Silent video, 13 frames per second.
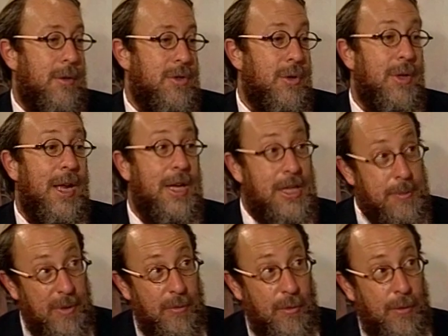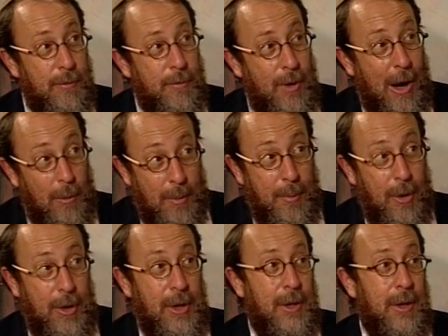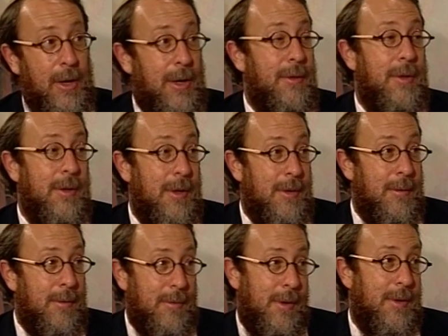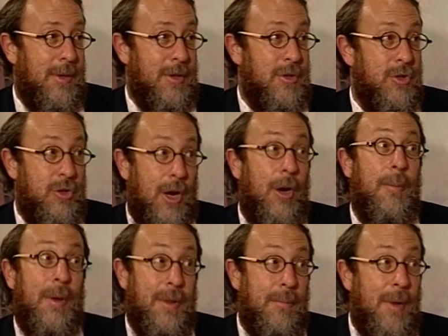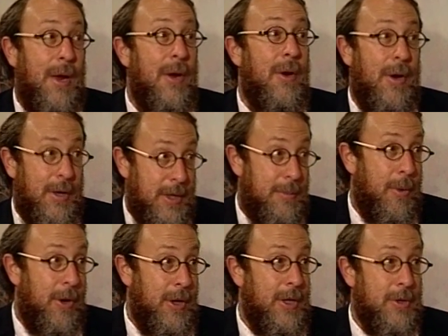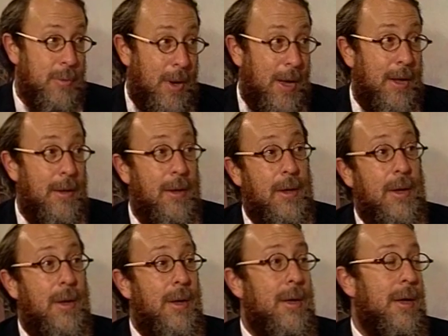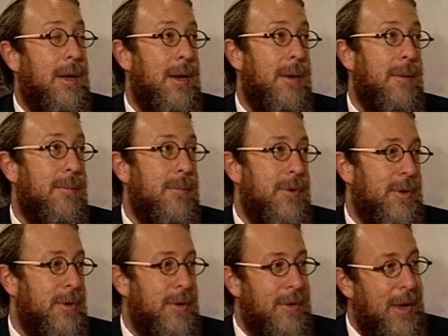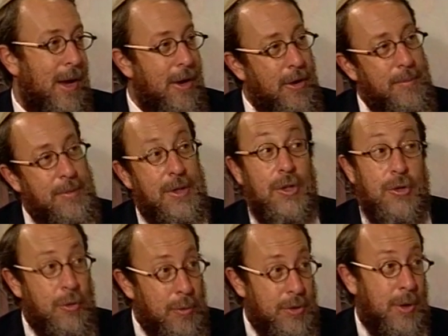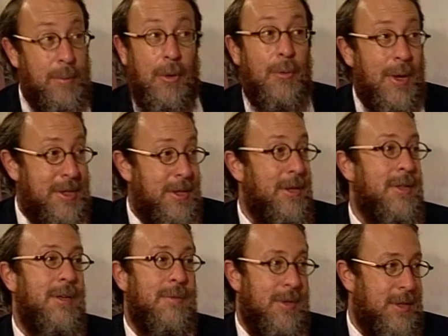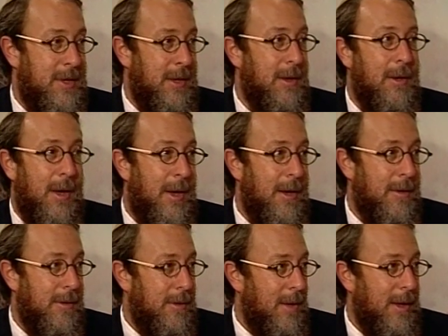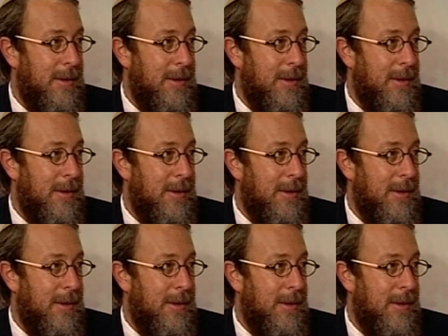certainly, I can speak for our party, and I think that that this is shared by the mayor and his party as well. The Arabs in East Jerusalem are residents of the city, and